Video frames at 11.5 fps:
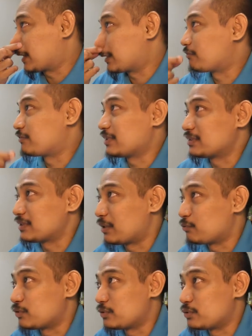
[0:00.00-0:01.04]
of things I
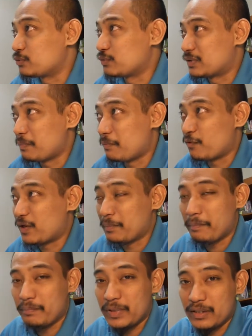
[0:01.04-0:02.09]
would do with
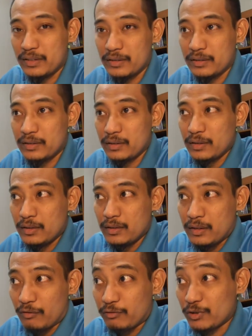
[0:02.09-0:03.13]
1 billion.
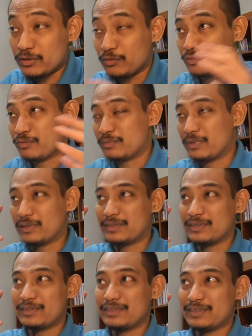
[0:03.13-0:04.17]
Of course,
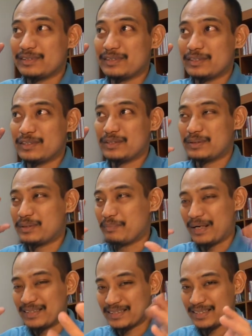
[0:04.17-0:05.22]
the
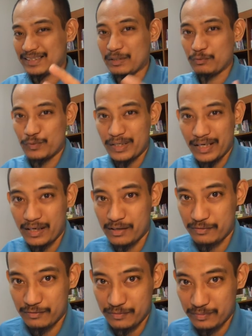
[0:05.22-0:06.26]
mindset that we
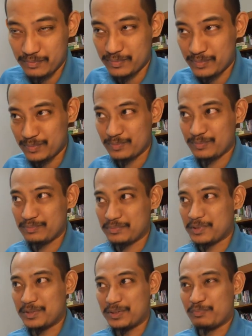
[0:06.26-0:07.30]
have,
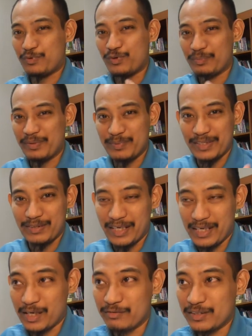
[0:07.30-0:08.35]
the poor people
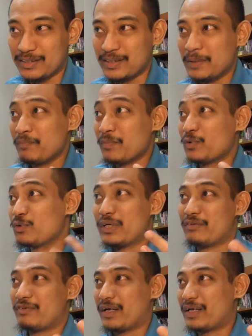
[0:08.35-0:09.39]
have, is, oh,
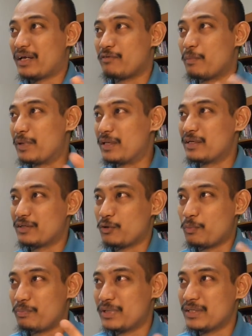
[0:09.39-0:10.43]
if I have million or
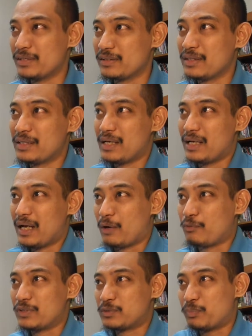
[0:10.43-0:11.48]
billion, I
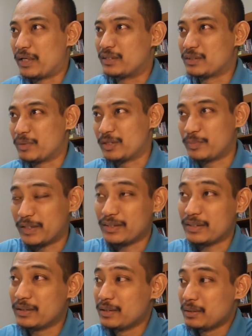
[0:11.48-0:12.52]
will spend,
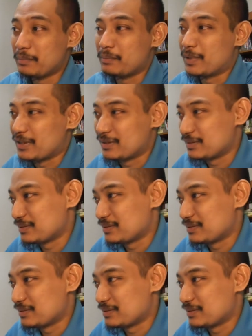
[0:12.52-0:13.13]
right? But